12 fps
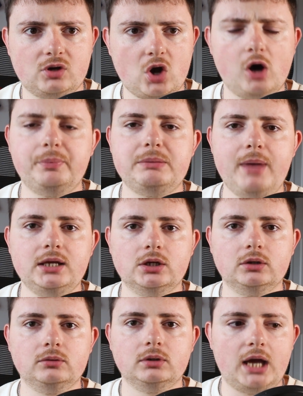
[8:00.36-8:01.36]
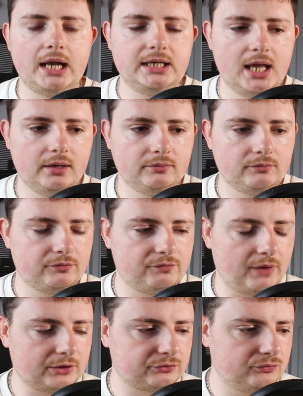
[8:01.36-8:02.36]
Kobbie Mainoo. And yet,
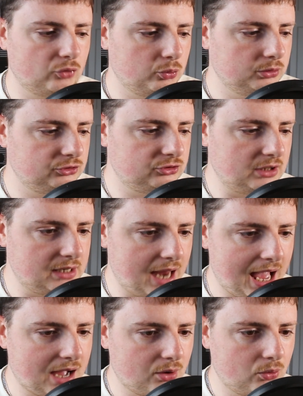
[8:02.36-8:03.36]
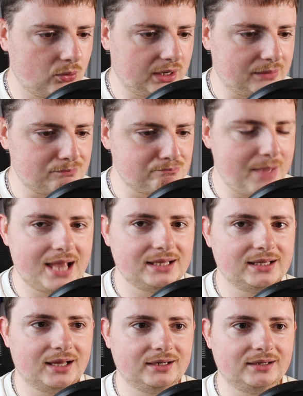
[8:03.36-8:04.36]
fast forward to now in
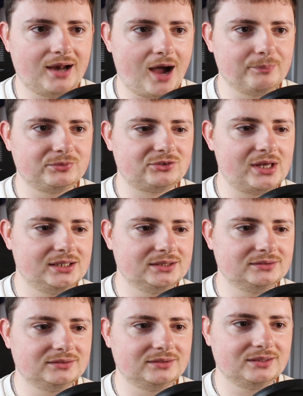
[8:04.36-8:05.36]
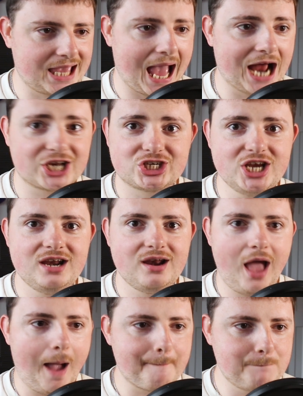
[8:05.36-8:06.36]
May, and I'm saying cash
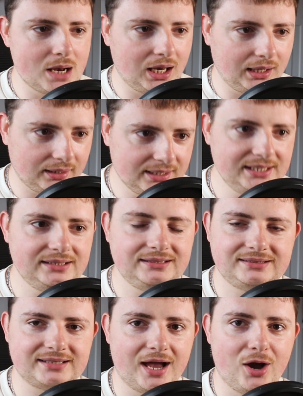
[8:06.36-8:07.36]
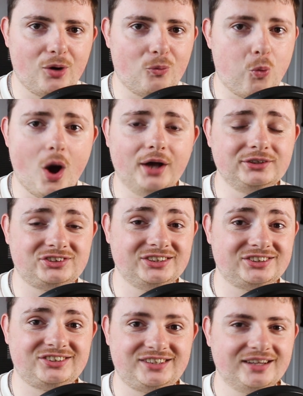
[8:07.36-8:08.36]
in, please, whilst you
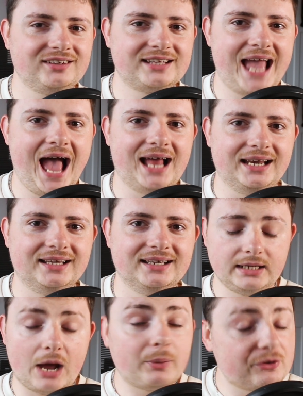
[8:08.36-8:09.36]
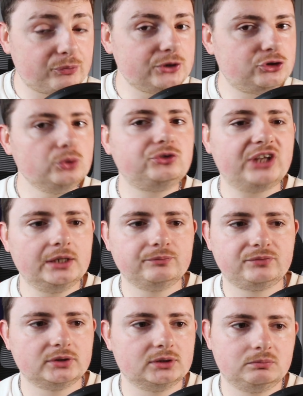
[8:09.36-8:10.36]
still can. Now, if we do sell him
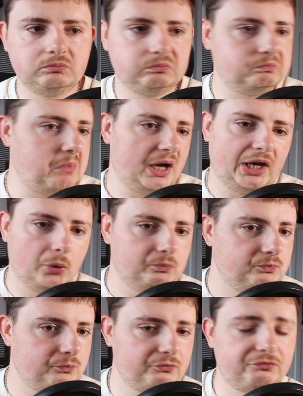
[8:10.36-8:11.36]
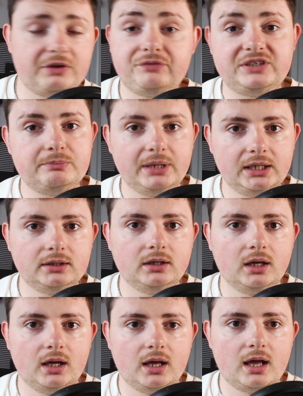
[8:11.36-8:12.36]
for, I don't know, 50 million,